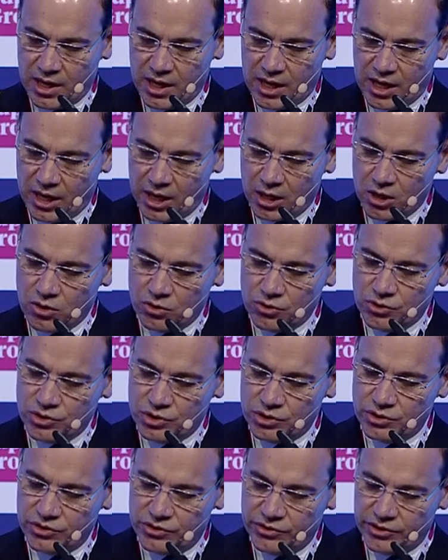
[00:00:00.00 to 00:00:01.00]
are
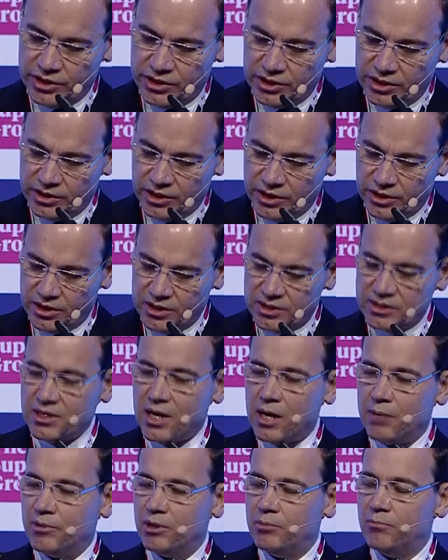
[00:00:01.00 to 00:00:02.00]
concentrated in the
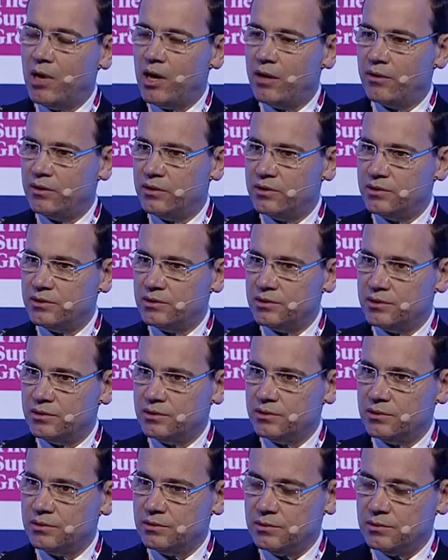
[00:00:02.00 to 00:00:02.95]
summer months,